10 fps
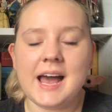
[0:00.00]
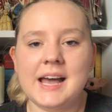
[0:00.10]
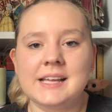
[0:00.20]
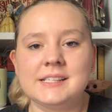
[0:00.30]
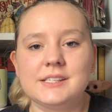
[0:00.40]

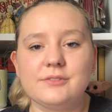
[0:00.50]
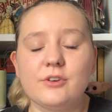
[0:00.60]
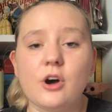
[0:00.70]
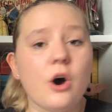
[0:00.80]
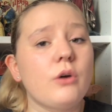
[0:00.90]
And
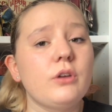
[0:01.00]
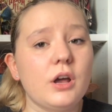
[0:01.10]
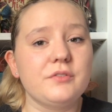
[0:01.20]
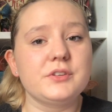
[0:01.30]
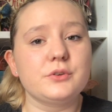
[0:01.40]
for her whole
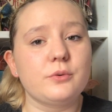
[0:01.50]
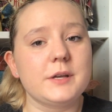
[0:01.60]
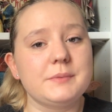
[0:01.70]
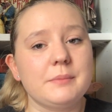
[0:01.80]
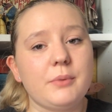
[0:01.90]
life, it's
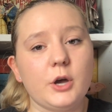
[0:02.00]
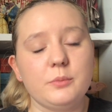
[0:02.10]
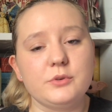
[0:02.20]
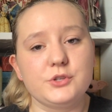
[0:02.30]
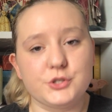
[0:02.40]
always been
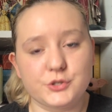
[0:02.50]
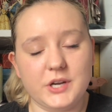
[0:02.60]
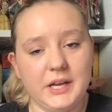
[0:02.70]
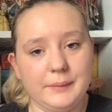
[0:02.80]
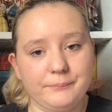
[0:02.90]
Piper's
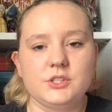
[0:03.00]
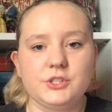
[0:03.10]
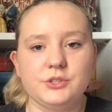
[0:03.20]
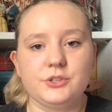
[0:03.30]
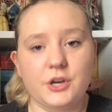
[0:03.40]
dream
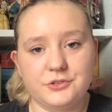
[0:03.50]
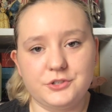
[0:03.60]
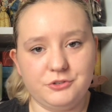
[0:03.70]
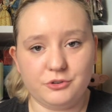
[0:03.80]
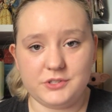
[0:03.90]
to go
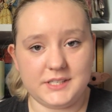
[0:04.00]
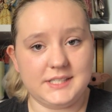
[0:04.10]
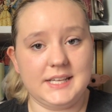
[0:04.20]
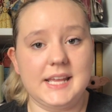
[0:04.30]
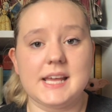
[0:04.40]
to New York
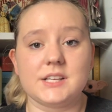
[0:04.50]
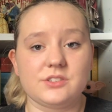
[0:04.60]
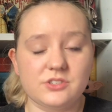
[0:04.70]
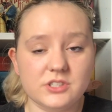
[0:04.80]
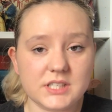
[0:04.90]
City and
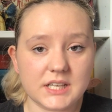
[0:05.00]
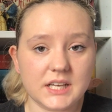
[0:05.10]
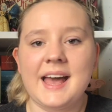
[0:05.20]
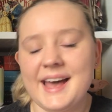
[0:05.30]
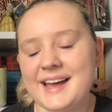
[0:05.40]

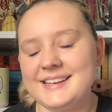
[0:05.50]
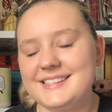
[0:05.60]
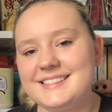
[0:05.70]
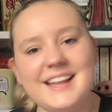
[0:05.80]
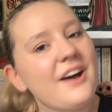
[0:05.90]
study.
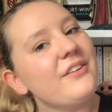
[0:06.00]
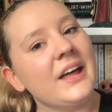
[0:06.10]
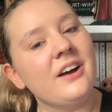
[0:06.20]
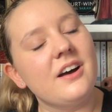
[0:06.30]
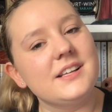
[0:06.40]
And now
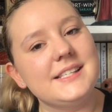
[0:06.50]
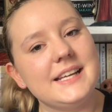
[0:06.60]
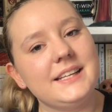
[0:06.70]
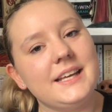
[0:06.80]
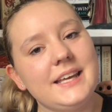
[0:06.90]
that her
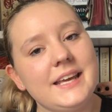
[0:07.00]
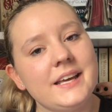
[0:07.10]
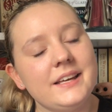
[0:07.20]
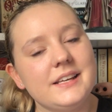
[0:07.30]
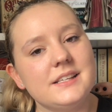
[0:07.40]
senior
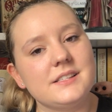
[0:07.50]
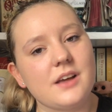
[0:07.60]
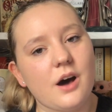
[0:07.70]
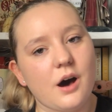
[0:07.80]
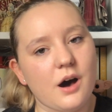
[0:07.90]
year is
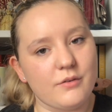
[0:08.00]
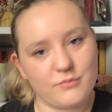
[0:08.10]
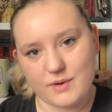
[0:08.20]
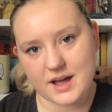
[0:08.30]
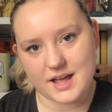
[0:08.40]

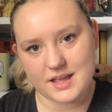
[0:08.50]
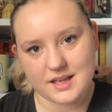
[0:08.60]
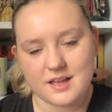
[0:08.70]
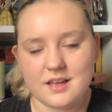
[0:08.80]
halfway